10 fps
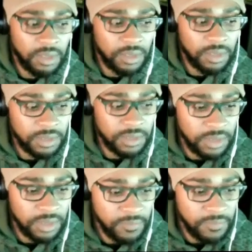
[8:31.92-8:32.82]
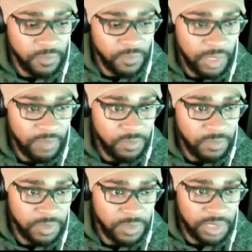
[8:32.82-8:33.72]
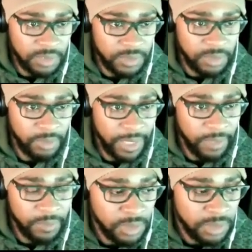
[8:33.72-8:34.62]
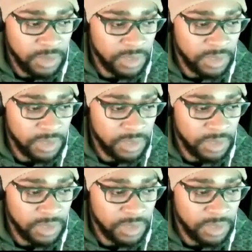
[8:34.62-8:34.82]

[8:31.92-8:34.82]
there's a few levels when it comes to power.